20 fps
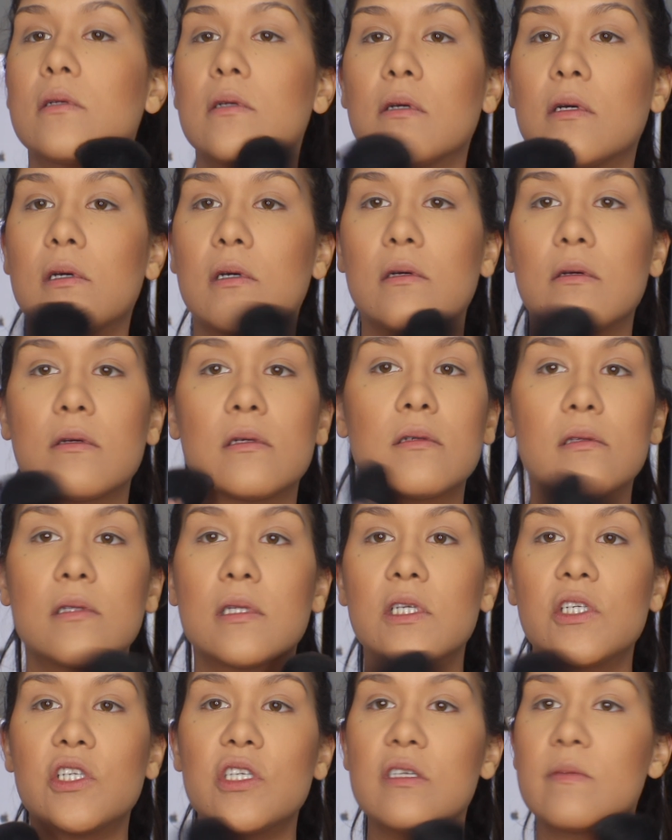Ugh,
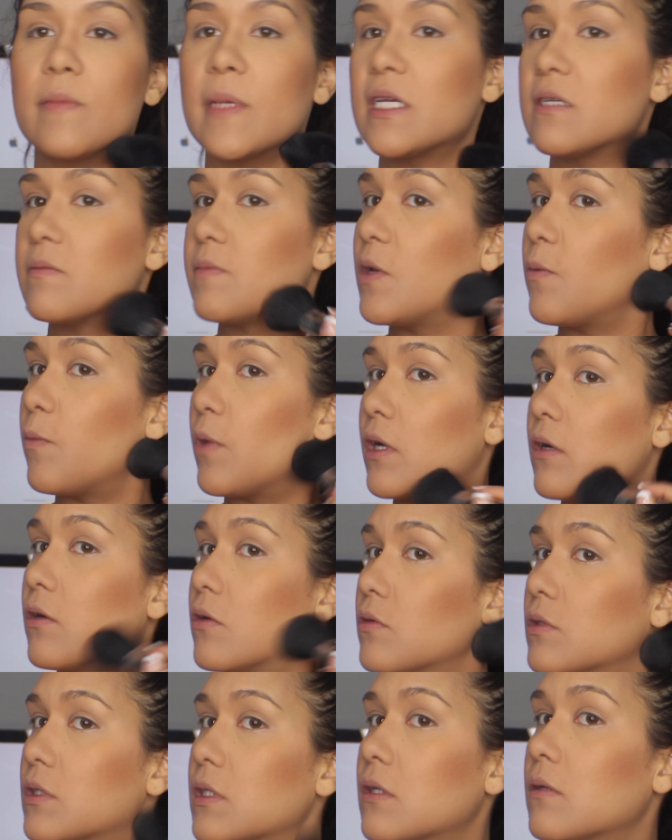this just makes me want to
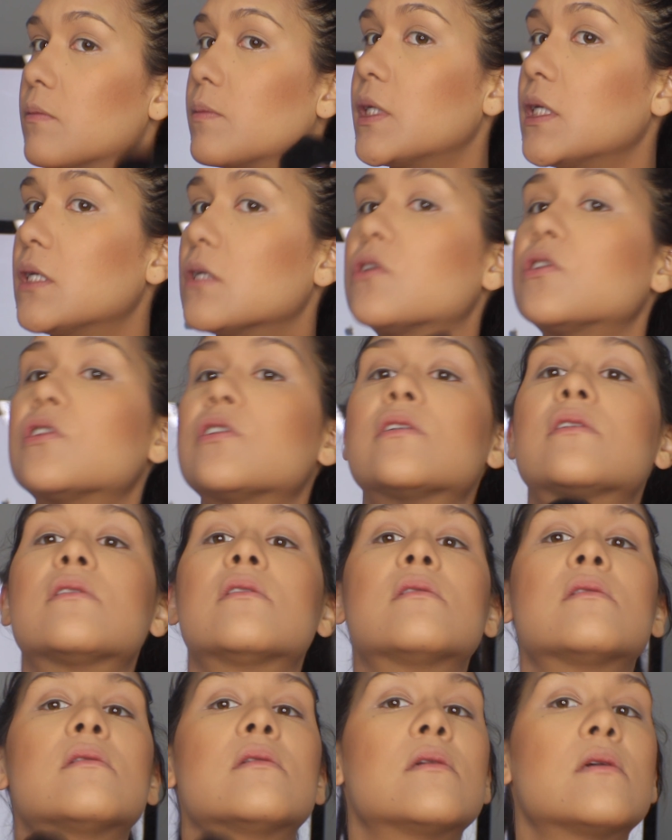go to the beach.